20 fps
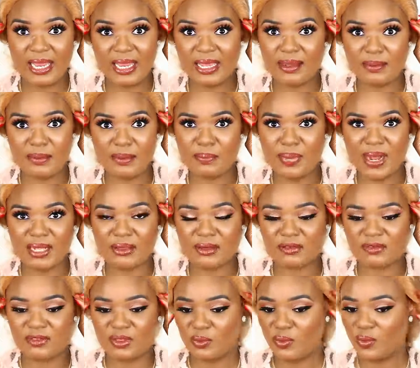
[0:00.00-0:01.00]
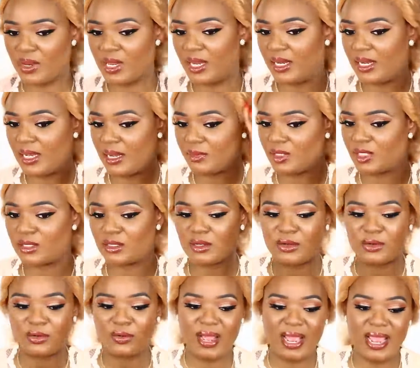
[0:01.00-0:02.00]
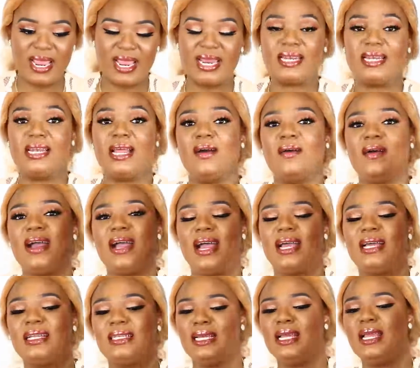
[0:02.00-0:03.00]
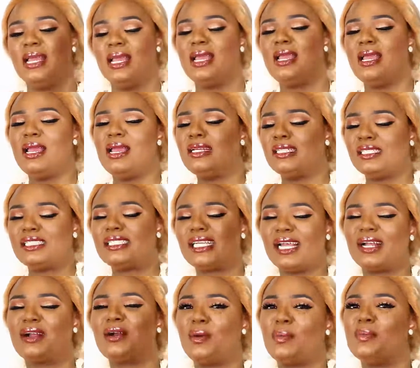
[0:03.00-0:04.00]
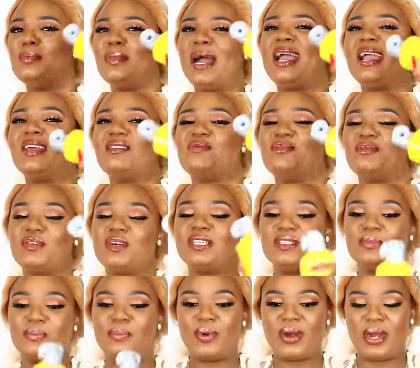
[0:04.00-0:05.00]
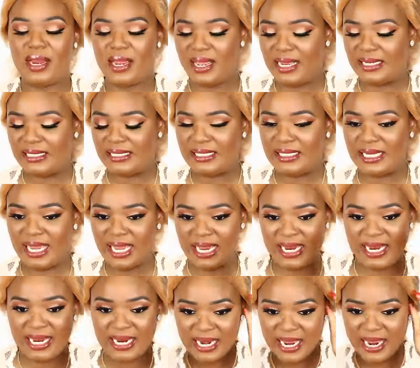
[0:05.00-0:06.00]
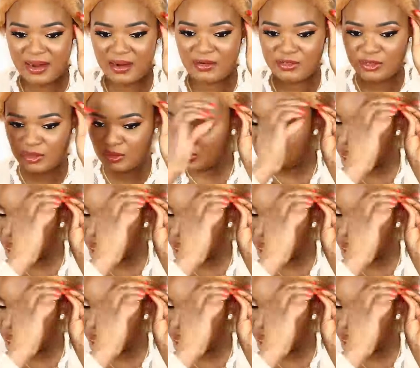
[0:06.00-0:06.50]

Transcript: ear part of the wig, I'm just going to go ahead now and shake up my free spray, and then I love to